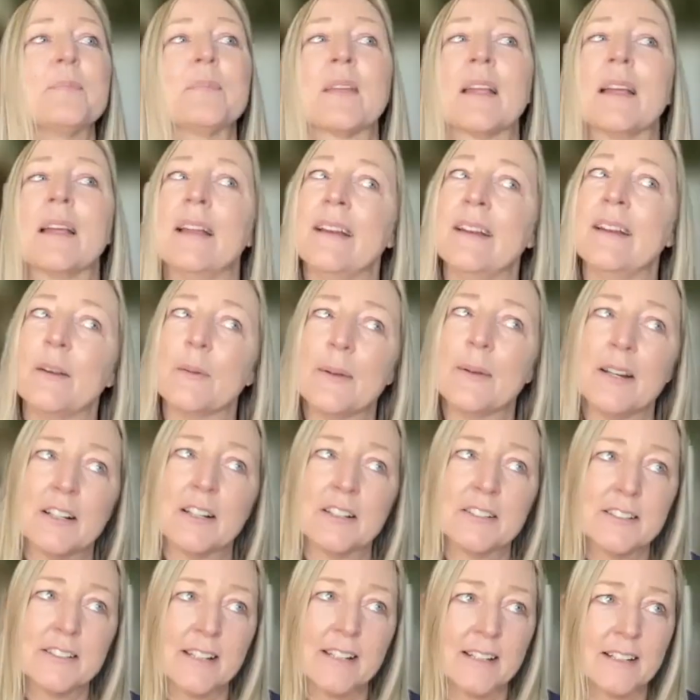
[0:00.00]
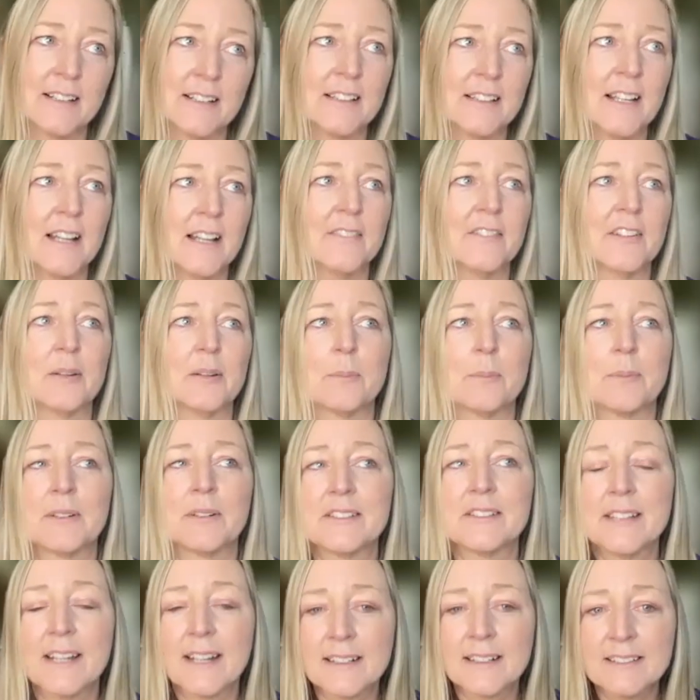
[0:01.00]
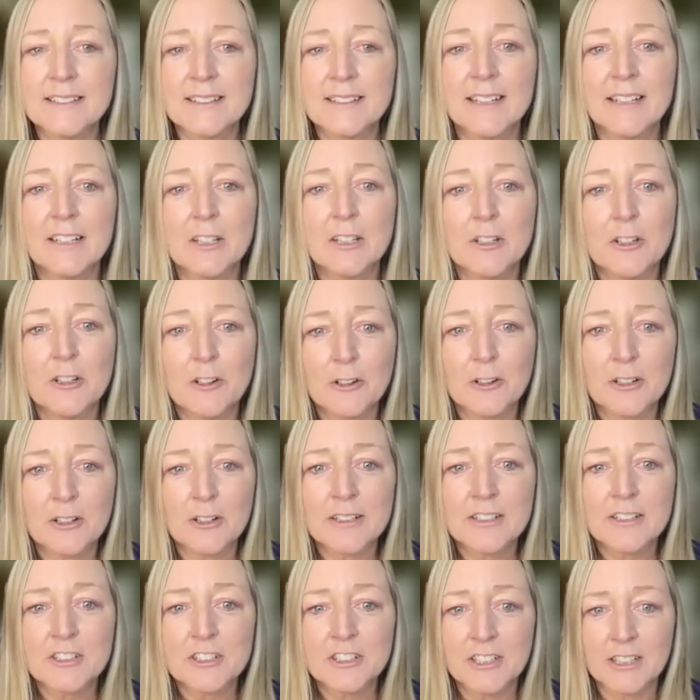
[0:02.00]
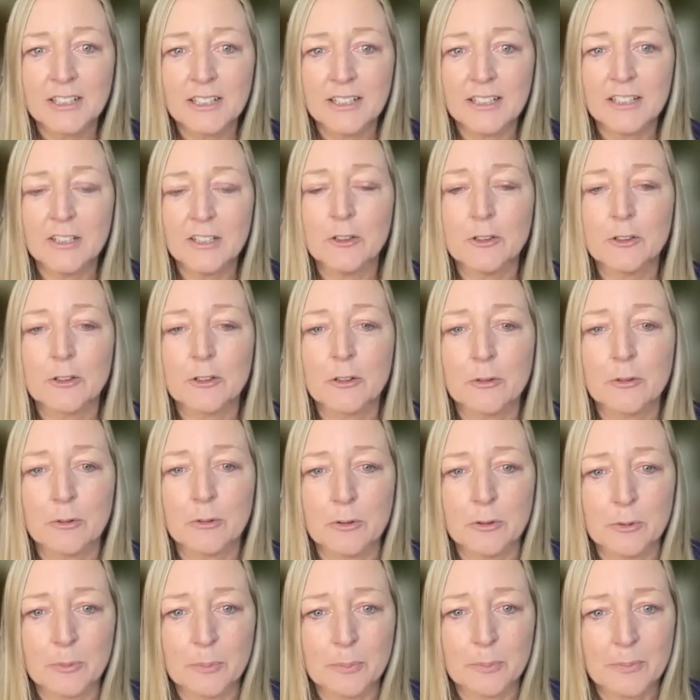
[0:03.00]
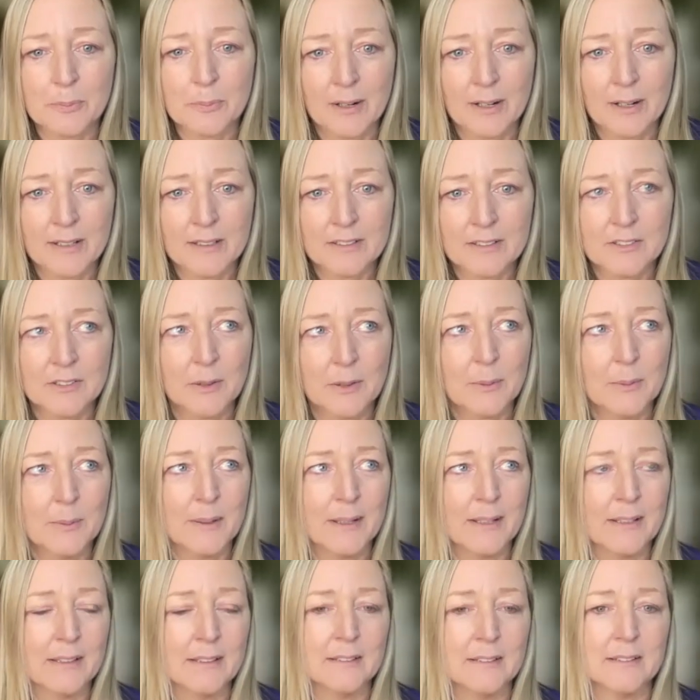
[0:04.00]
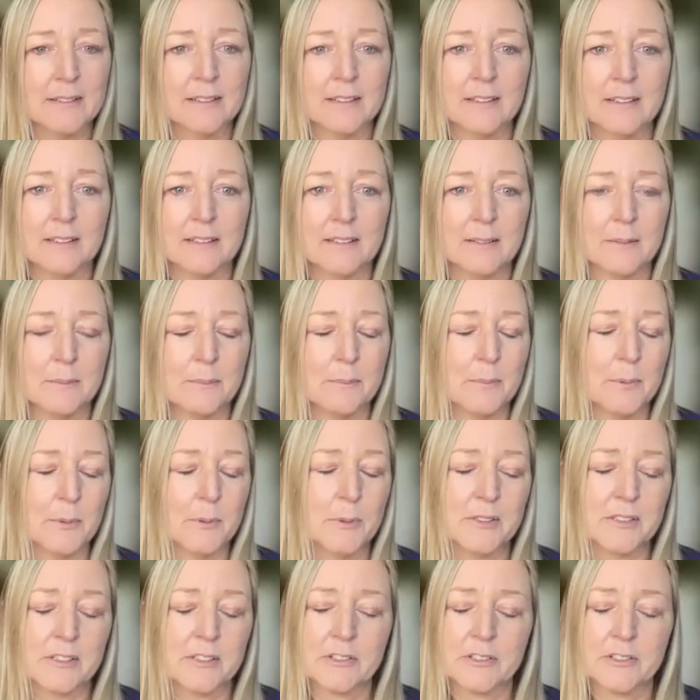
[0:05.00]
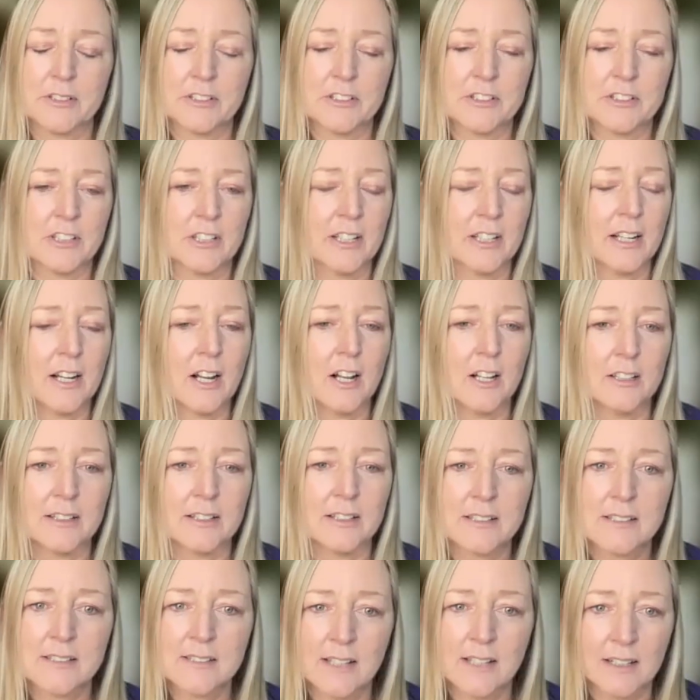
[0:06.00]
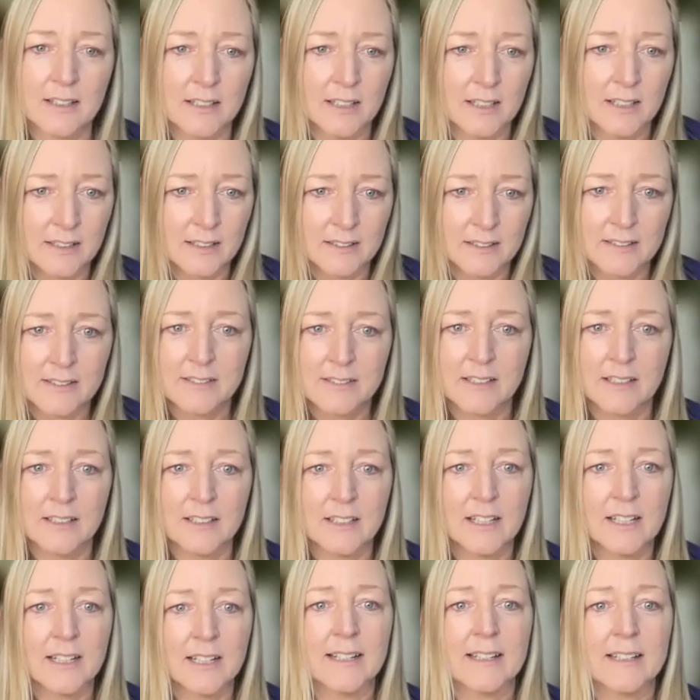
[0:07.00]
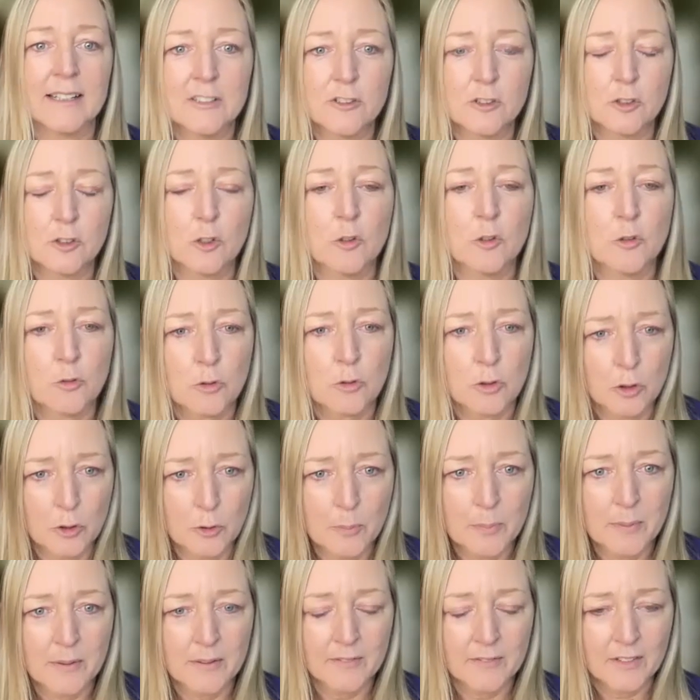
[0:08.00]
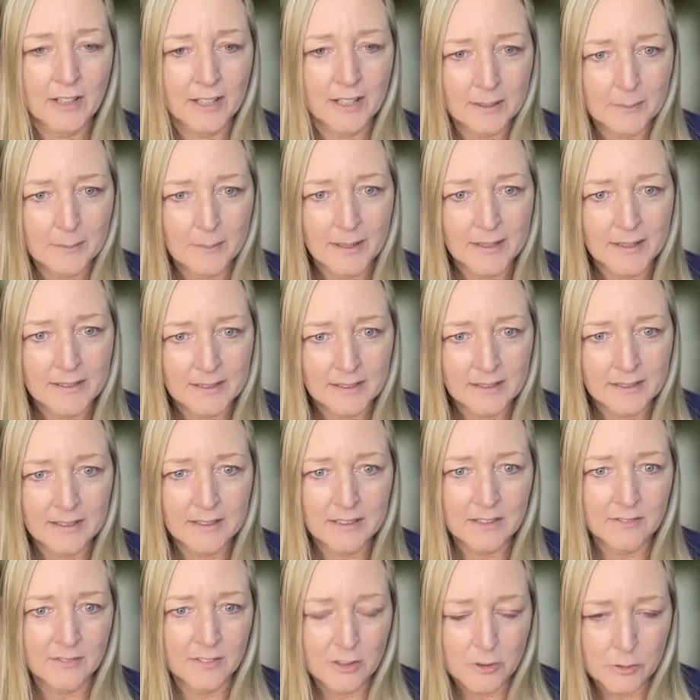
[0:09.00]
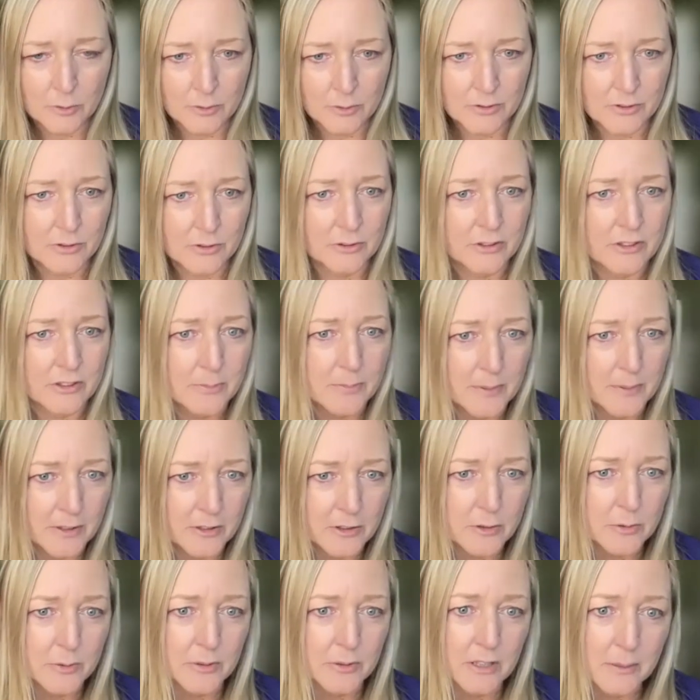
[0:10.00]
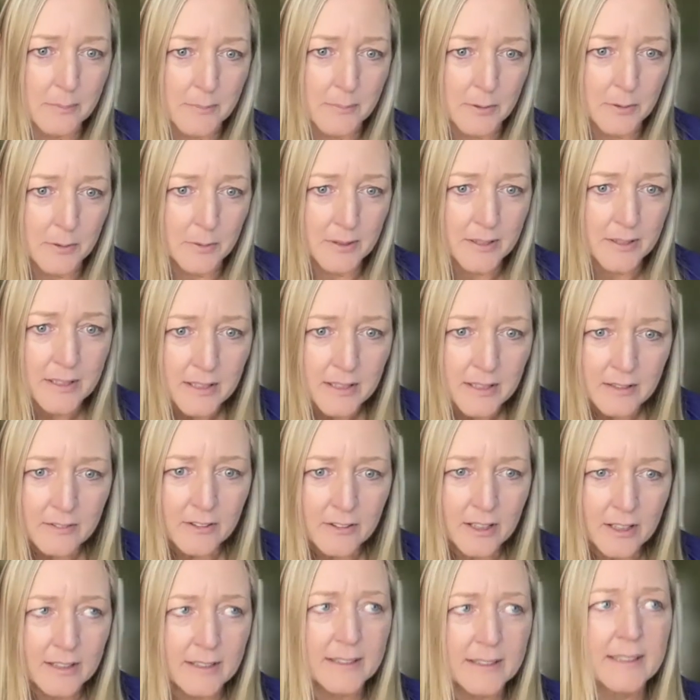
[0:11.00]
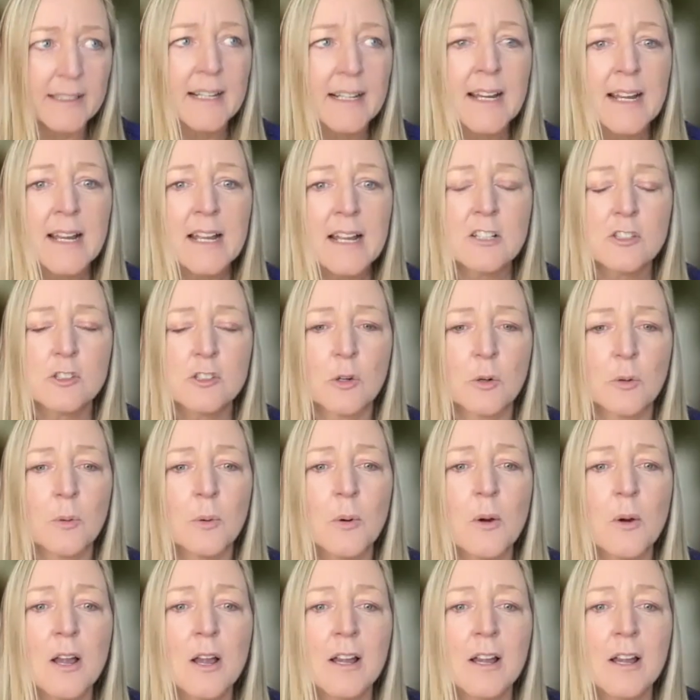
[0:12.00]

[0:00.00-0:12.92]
And here we are, 10 and 11, protecting and nourishing your group, right? So in Buddhist tradition, they call it a sangha. Sangha is a group of like-minded individuals or a spiritual community, right? So,